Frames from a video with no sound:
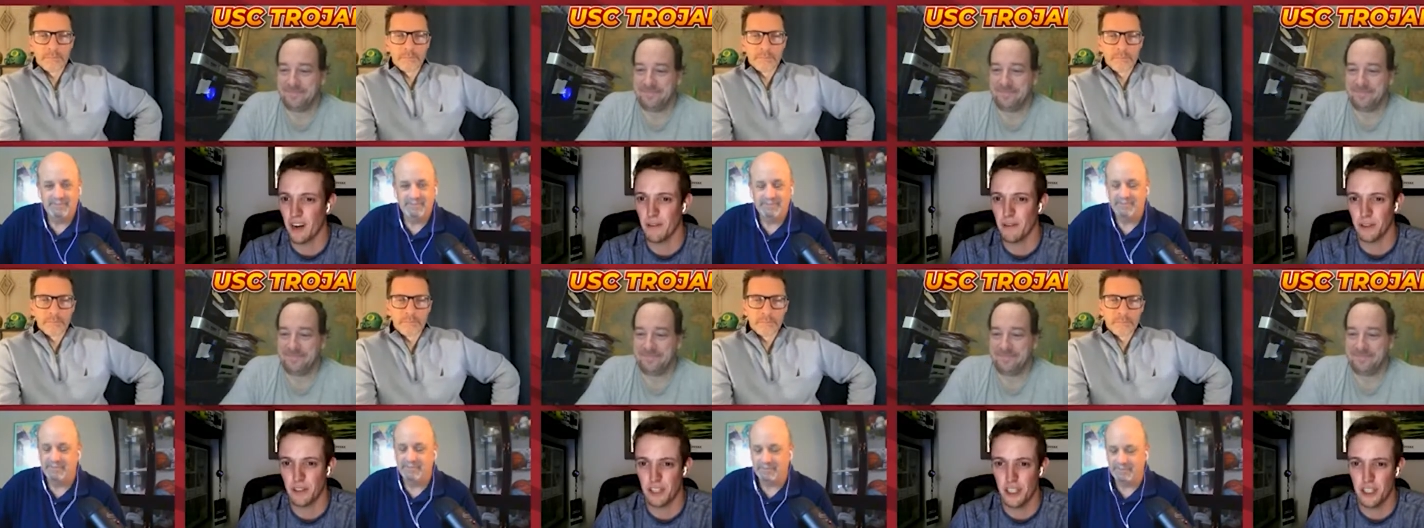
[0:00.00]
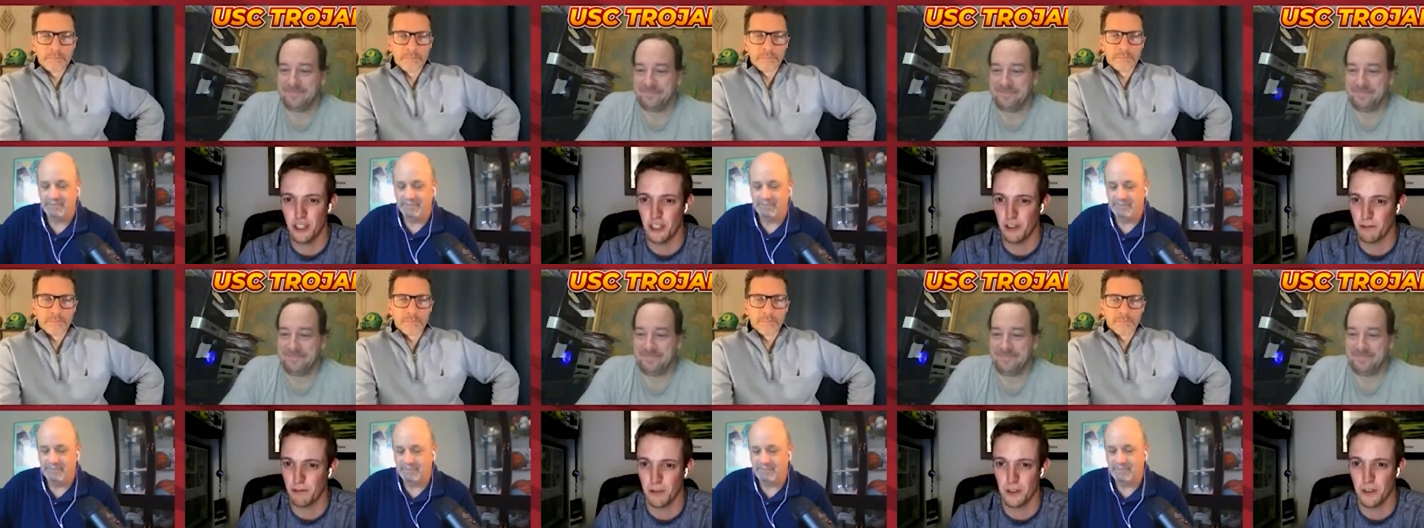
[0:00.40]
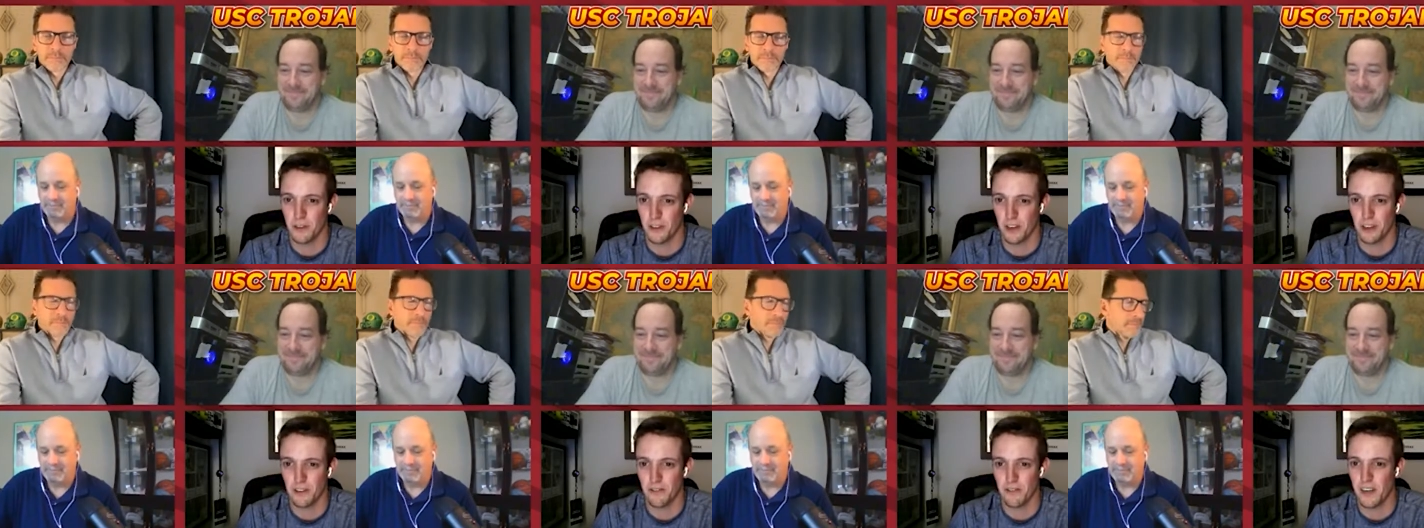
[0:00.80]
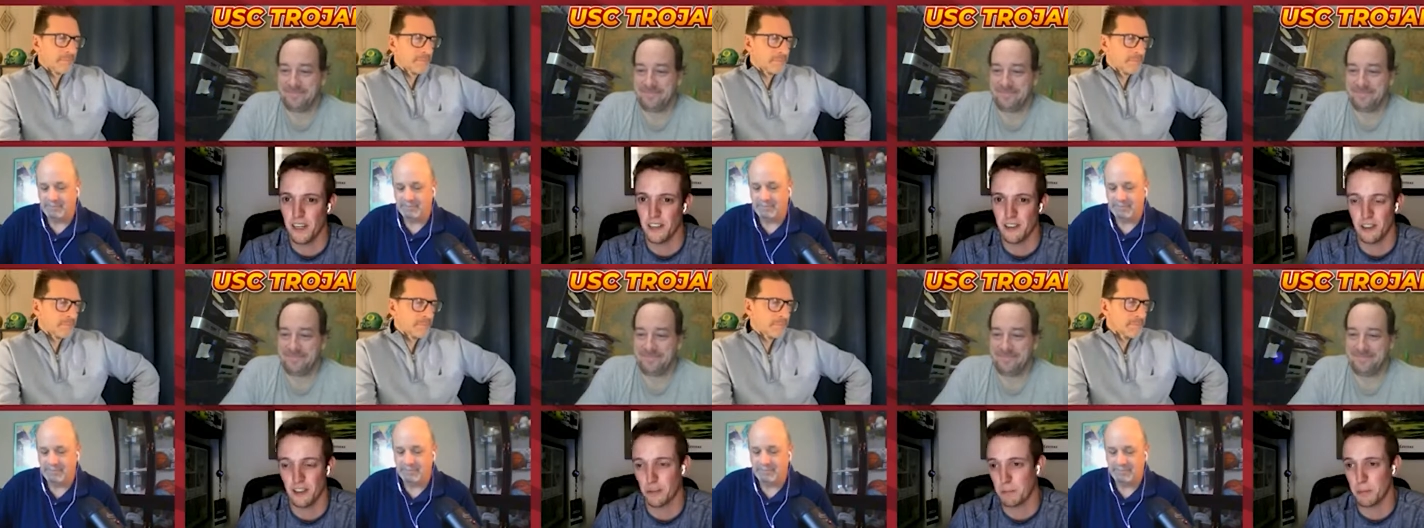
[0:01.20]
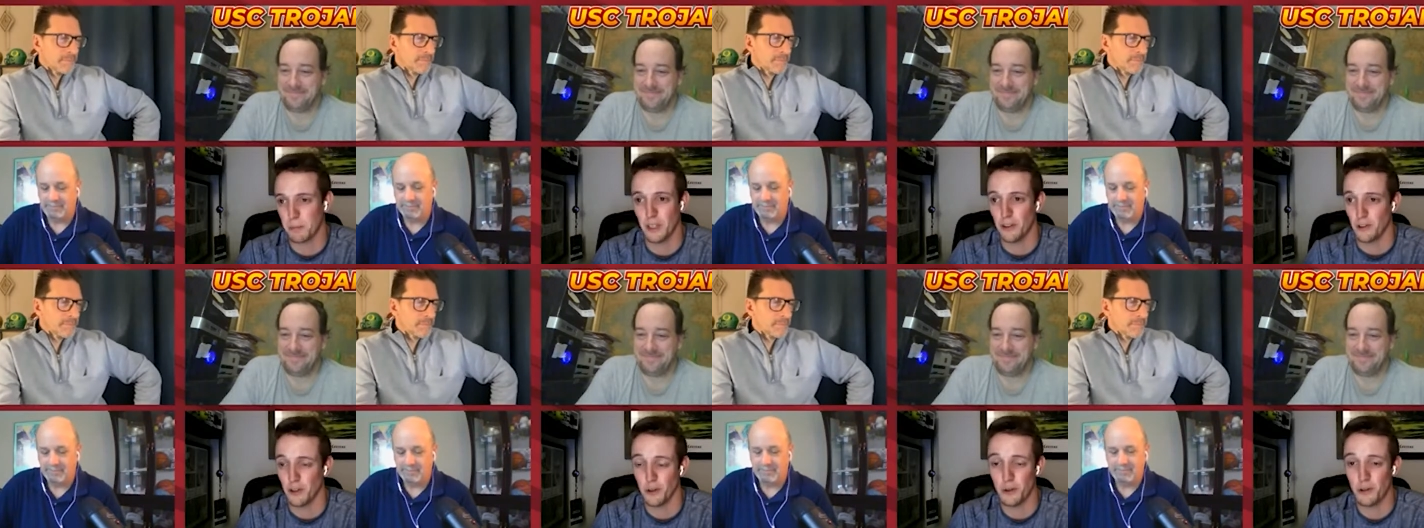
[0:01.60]
Speaker 1: conversation mm-hmm. for Duck fans, just
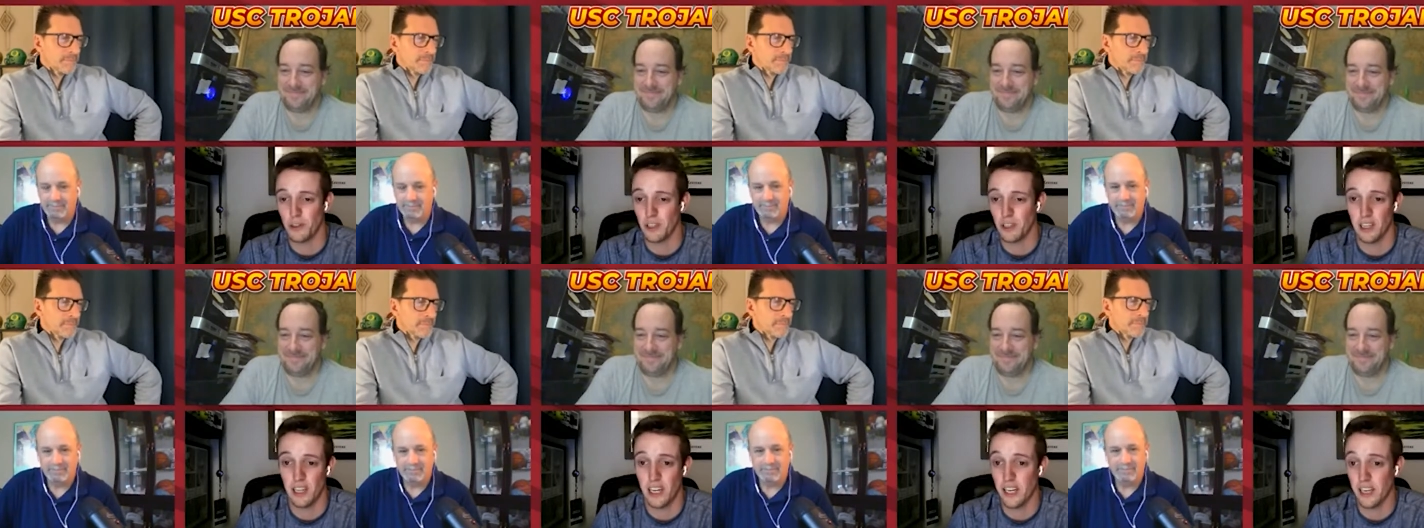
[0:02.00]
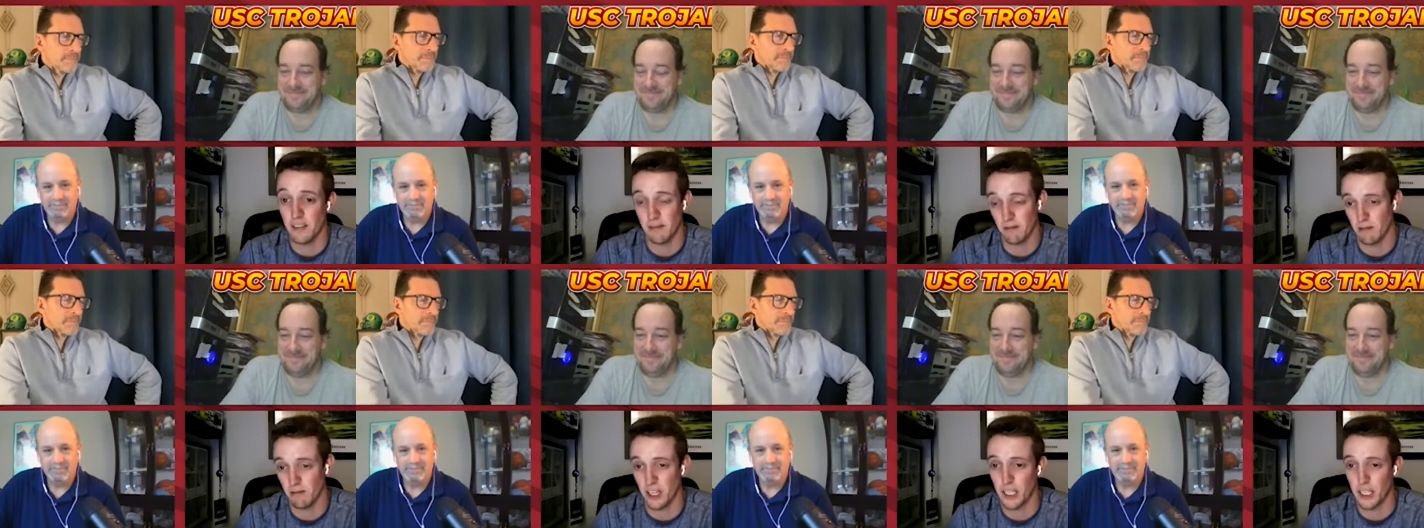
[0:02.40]
because UCLA,